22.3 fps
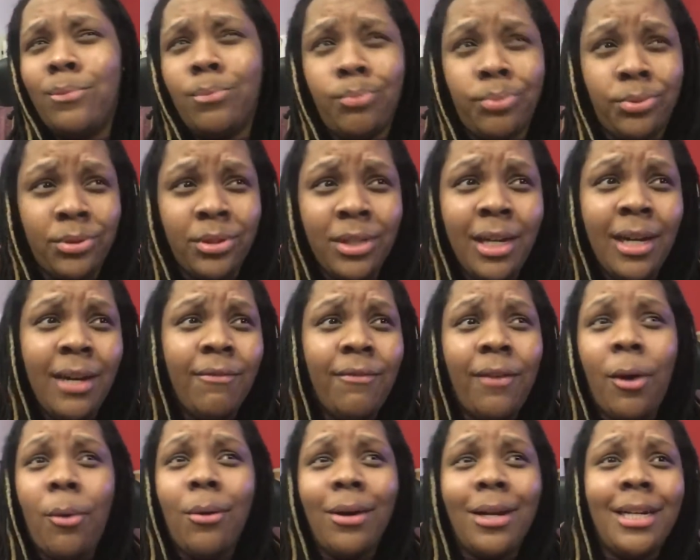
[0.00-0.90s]
if
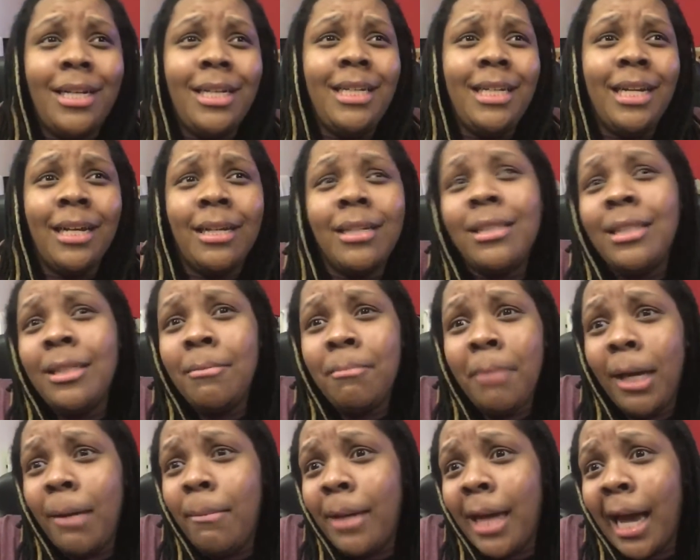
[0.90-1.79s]
I want to eat healthy,
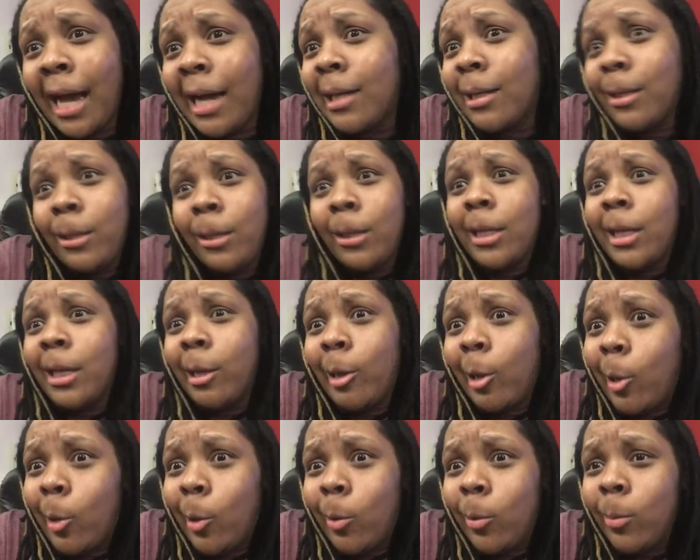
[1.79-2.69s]
maybe I cook at
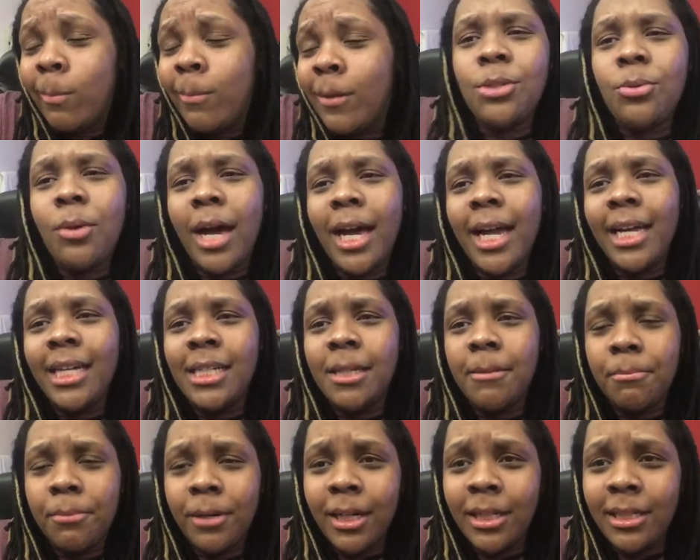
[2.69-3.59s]
home. That's why I guess
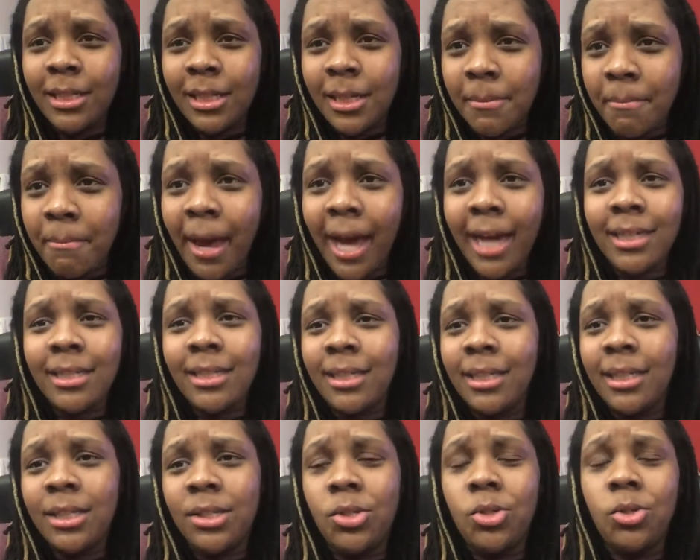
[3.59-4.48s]
it brings it back to
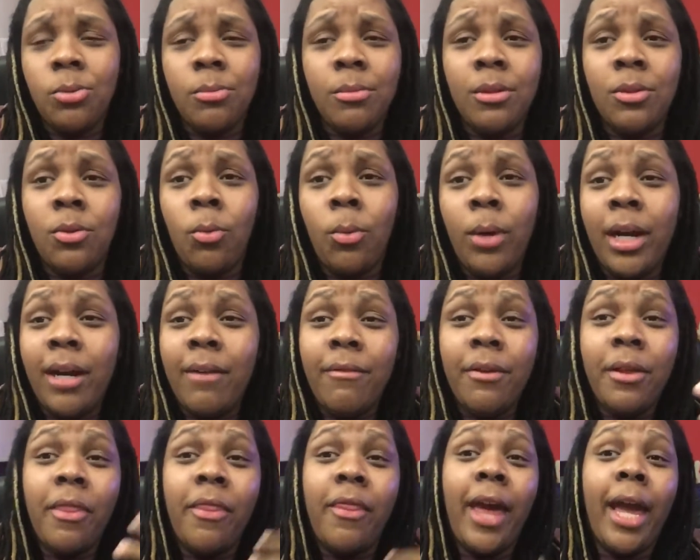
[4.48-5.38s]
the consumer.
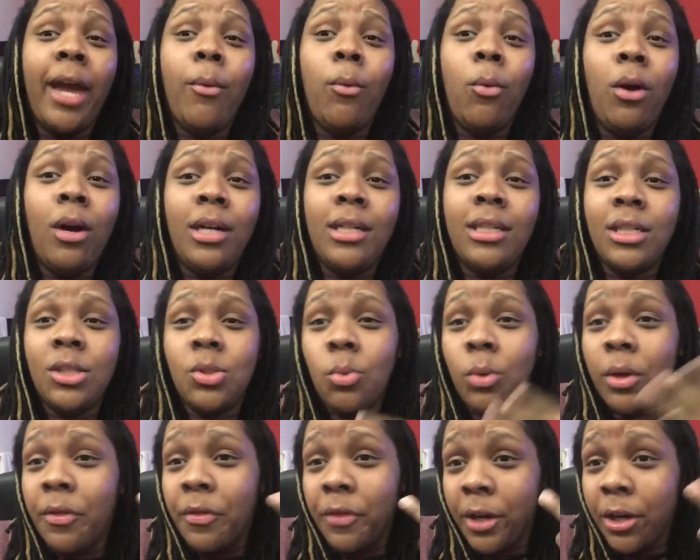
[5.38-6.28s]
Whatever they want is
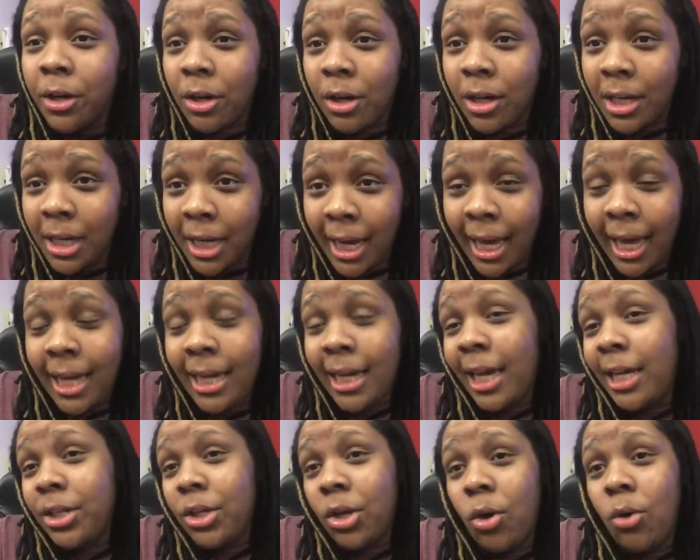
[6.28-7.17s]
what they're gonna get
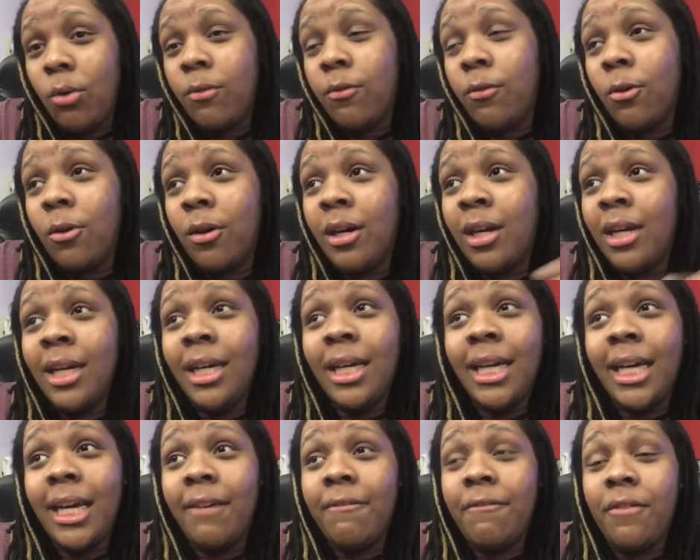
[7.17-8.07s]
and go for.
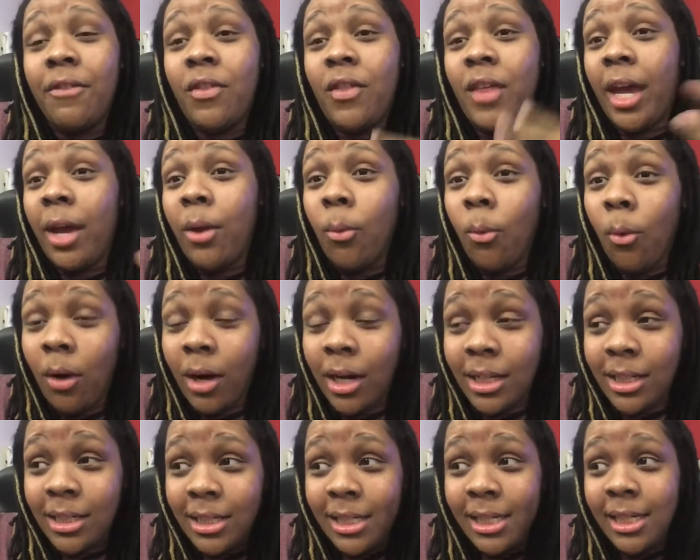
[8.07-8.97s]
If they
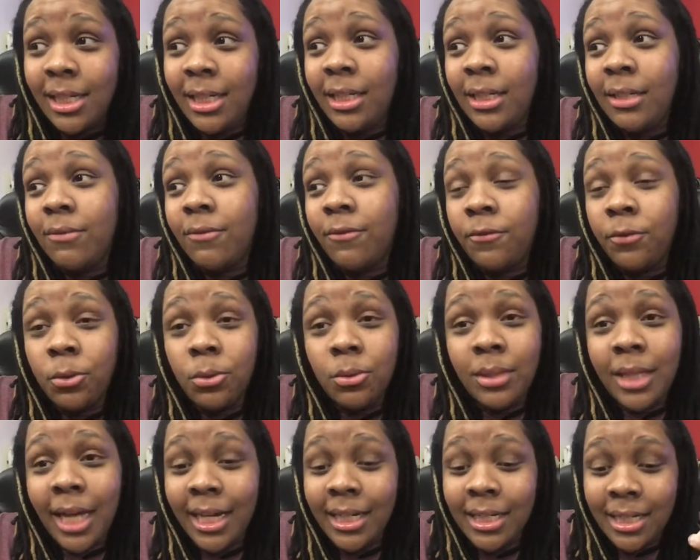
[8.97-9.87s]
want to eat
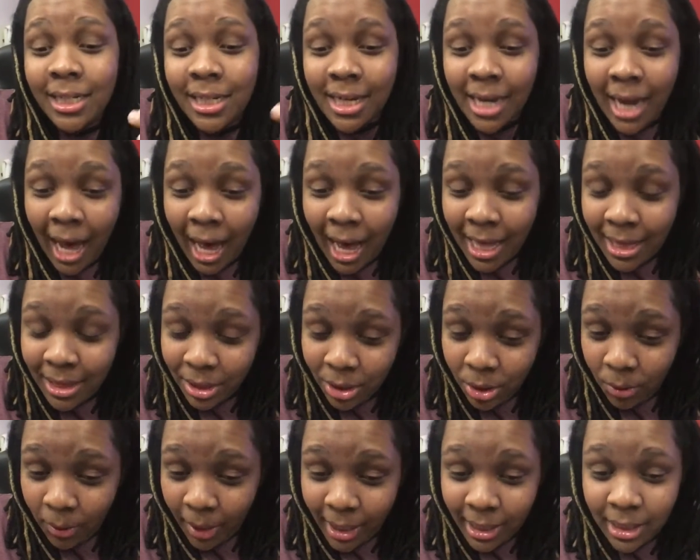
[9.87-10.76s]
food that's not the
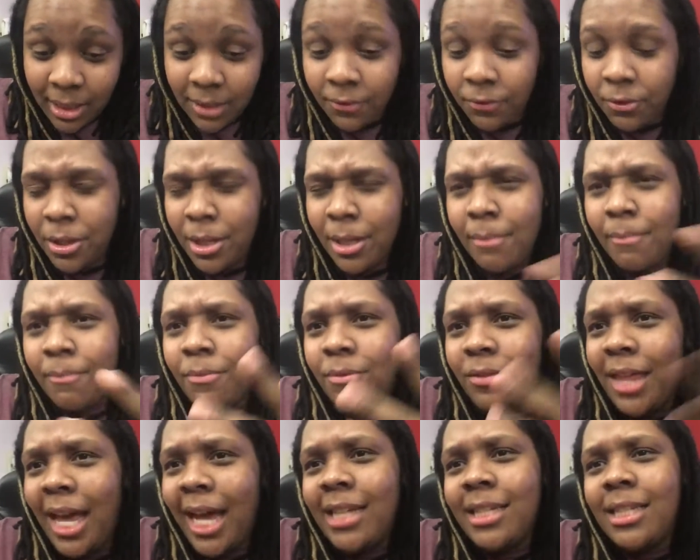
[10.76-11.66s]
greatest for them,
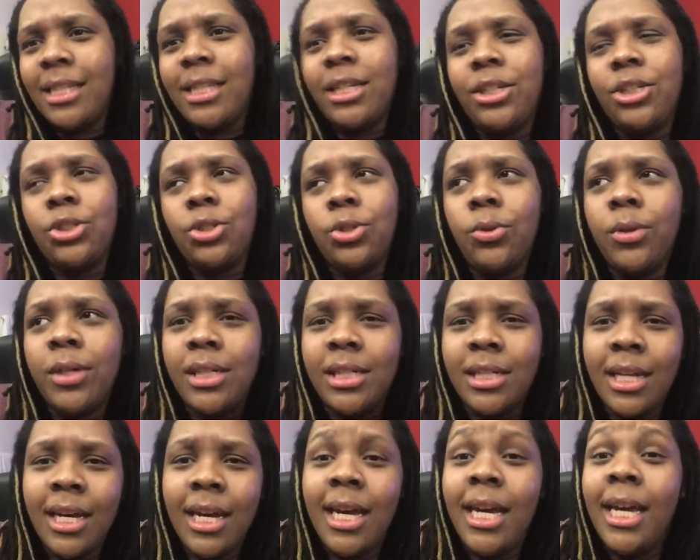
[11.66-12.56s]
that's their
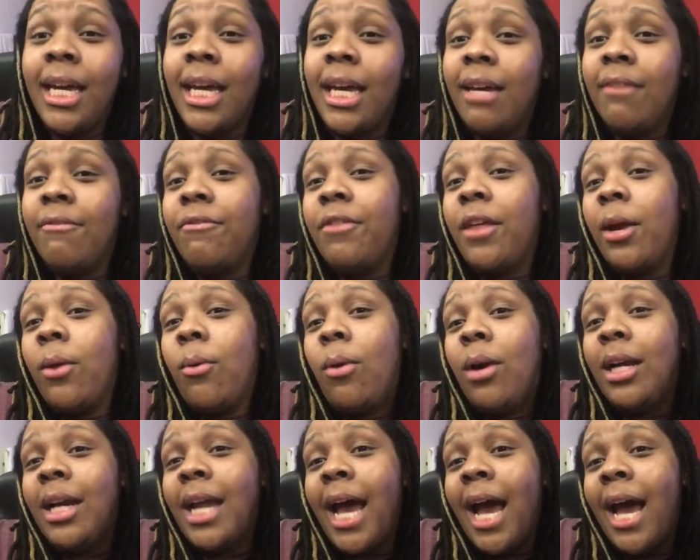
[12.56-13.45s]
choice. If they
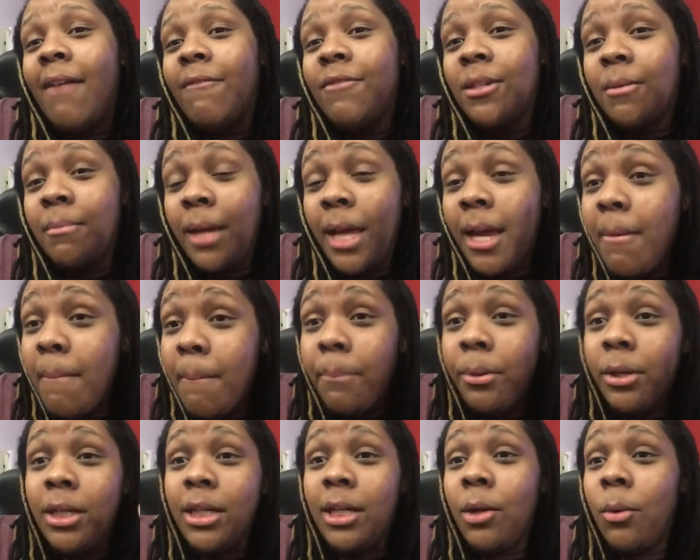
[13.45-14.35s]
want to have some
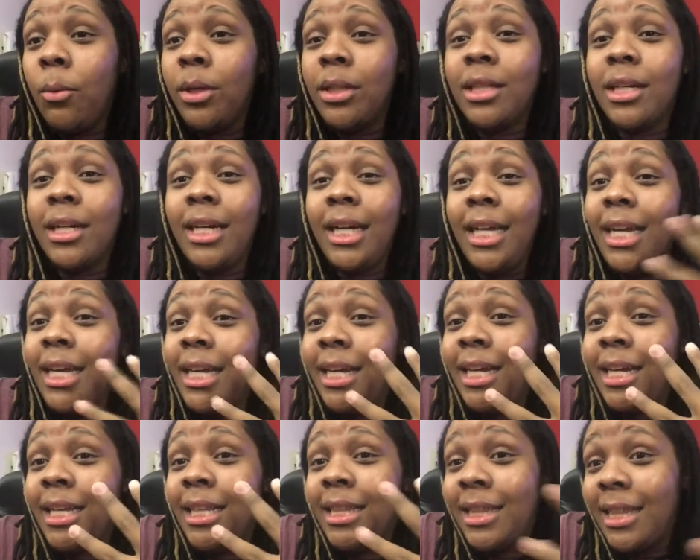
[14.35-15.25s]
input in what they're
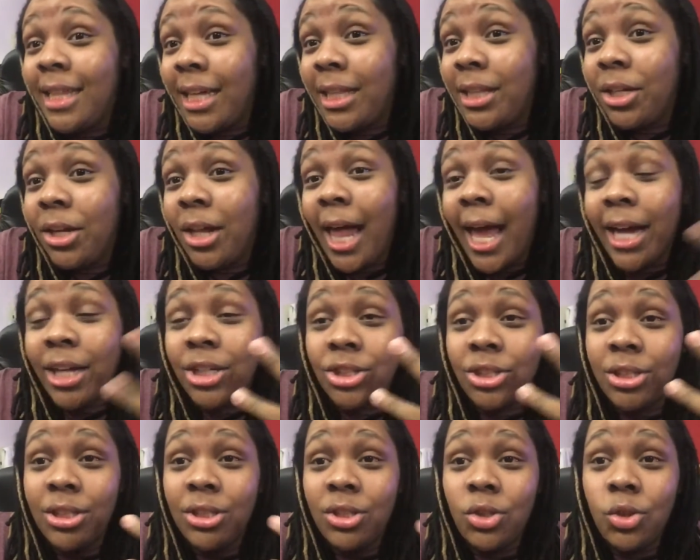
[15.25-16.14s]
eating, then they'll
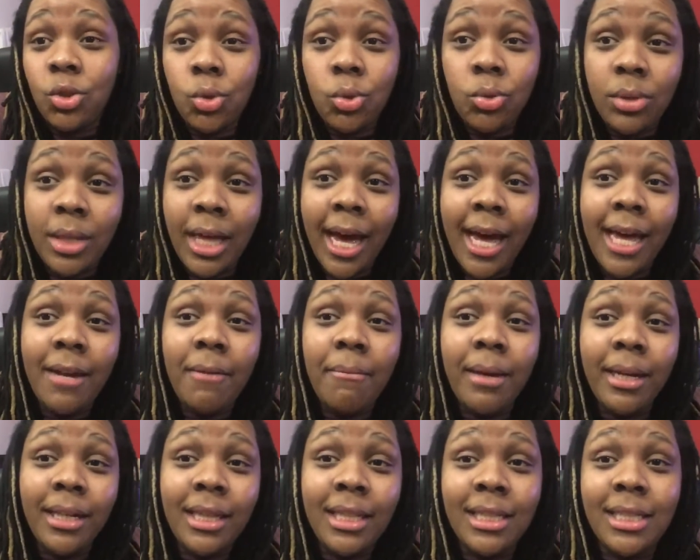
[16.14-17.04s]
actually do that and
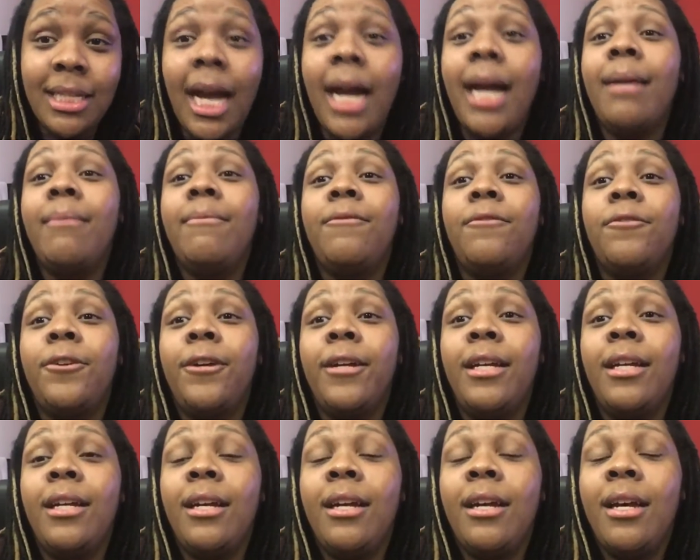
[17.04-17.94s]
make the time for
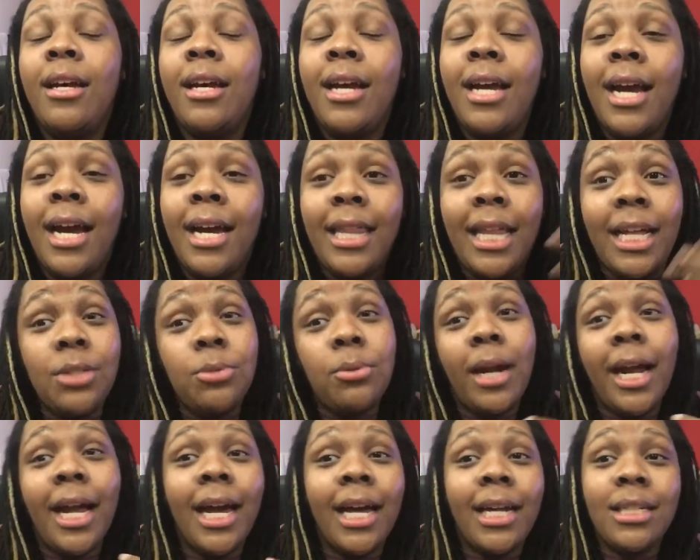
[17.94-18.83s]
it. And that's
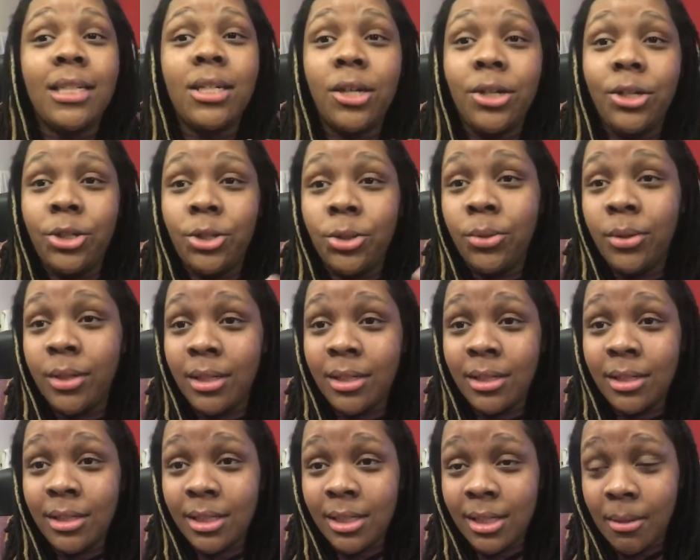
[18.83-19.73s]
what I got to start
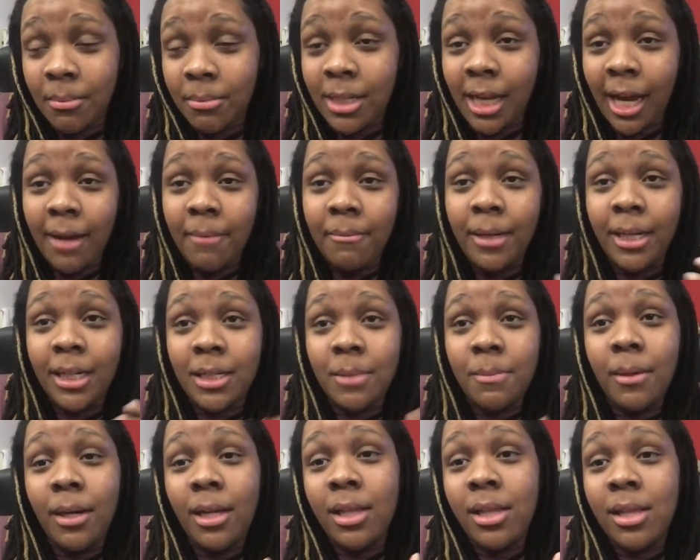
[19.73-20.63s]
doing sometime next
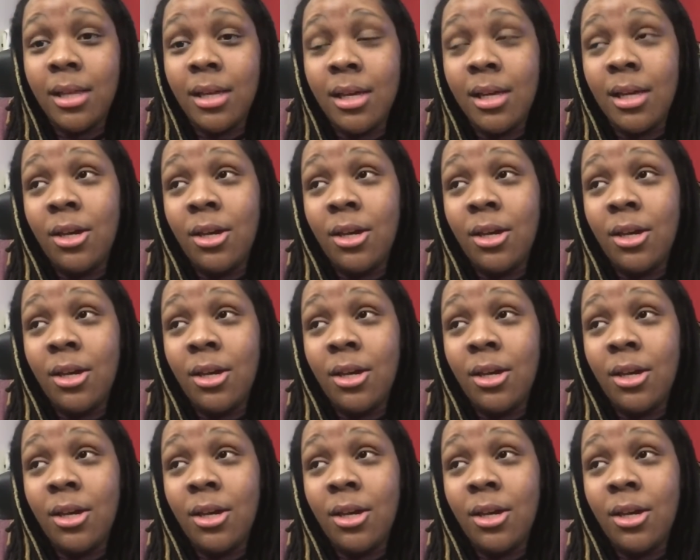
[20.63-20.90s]
month,